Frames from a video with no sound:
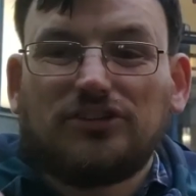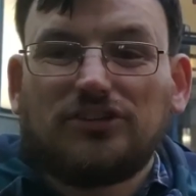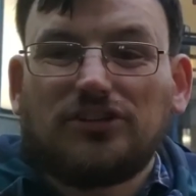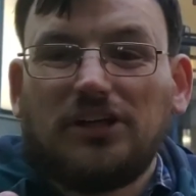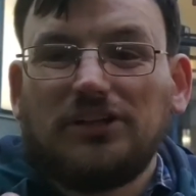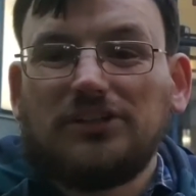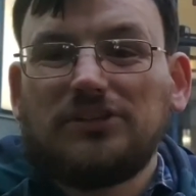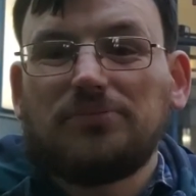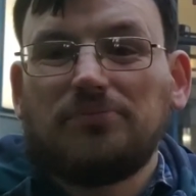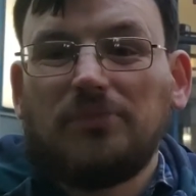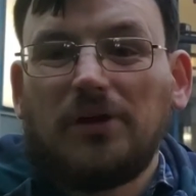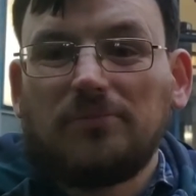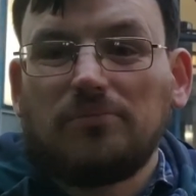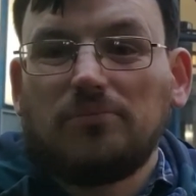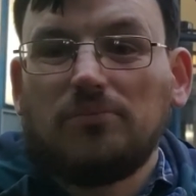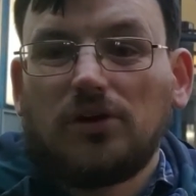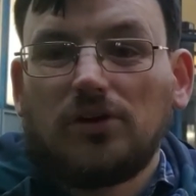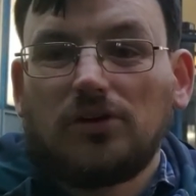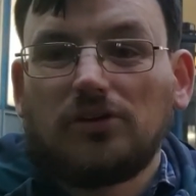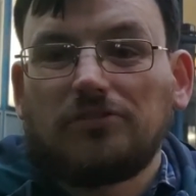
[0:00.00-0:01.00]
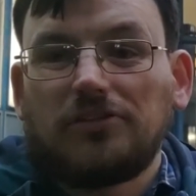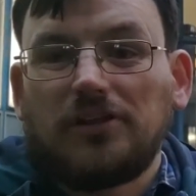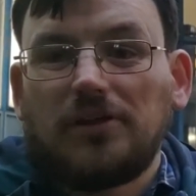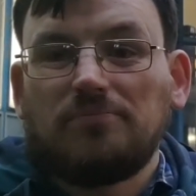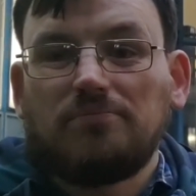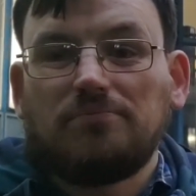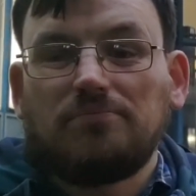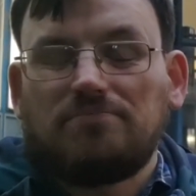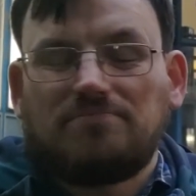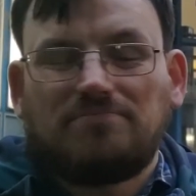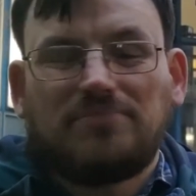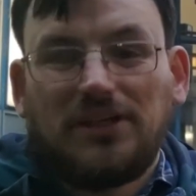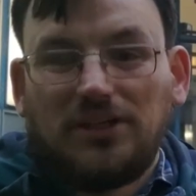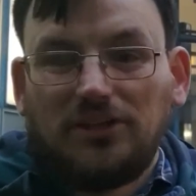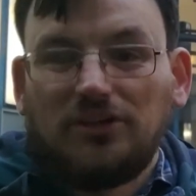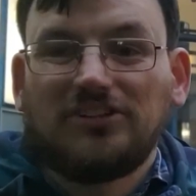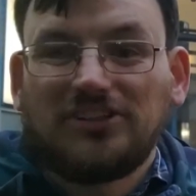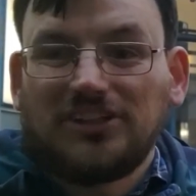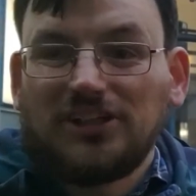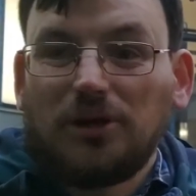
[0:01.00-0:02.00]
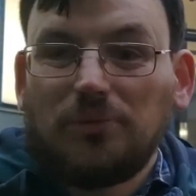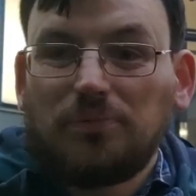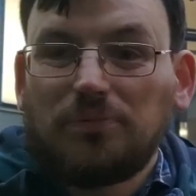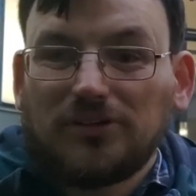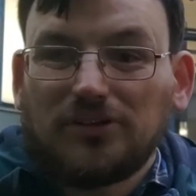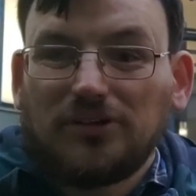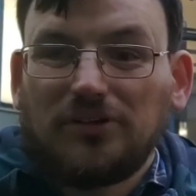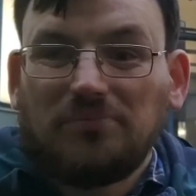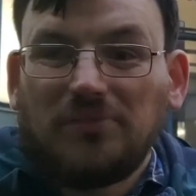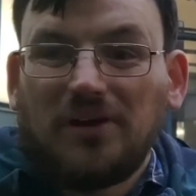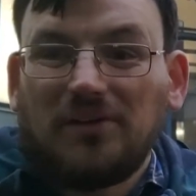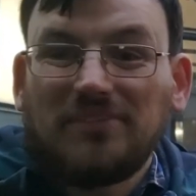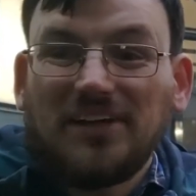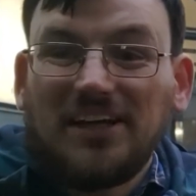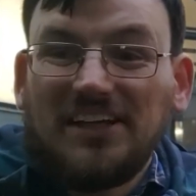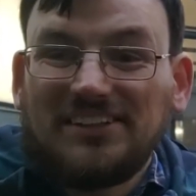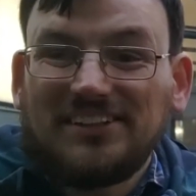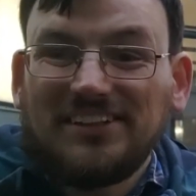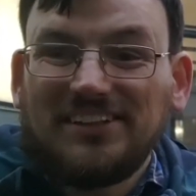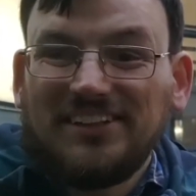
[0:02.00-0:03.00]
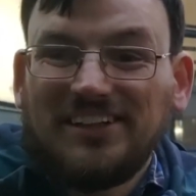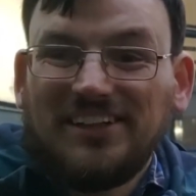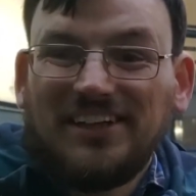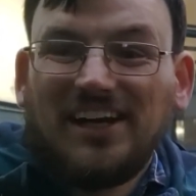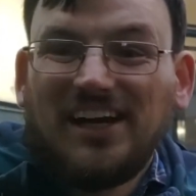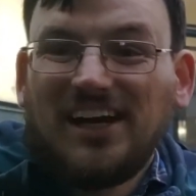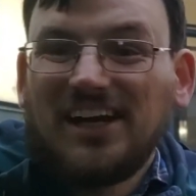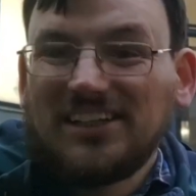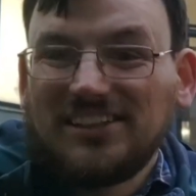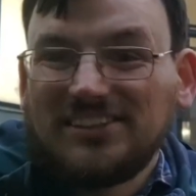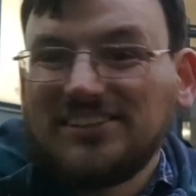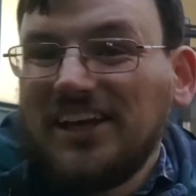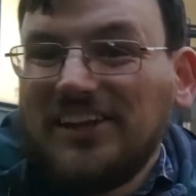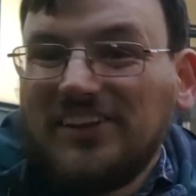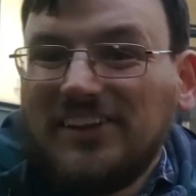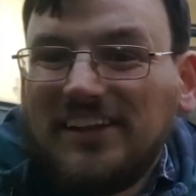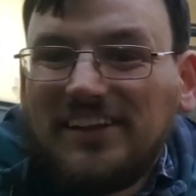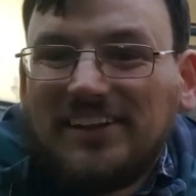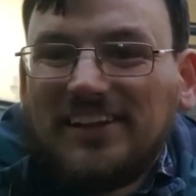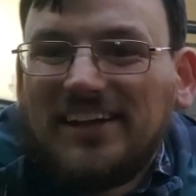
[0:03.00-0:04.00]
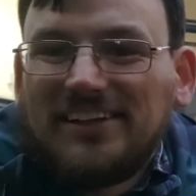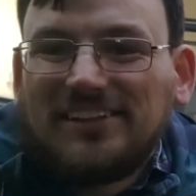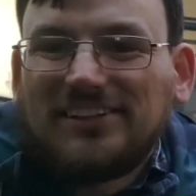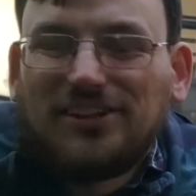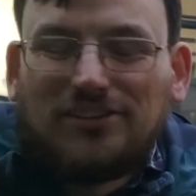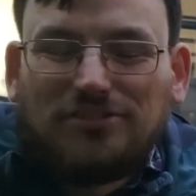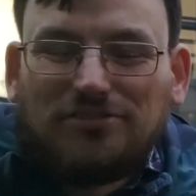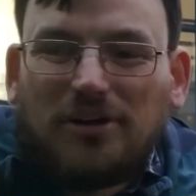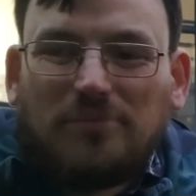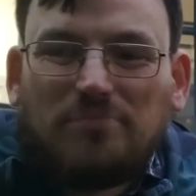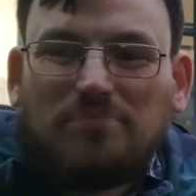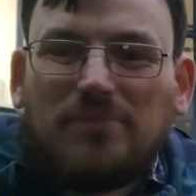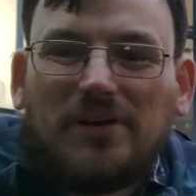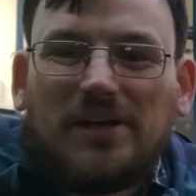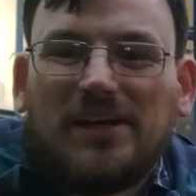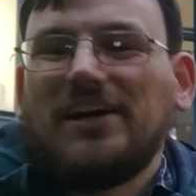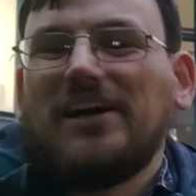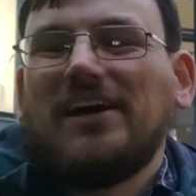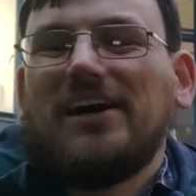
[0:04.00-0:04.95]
trying to make more of them be using OpenStreetMap data, because I think that's the fun bit.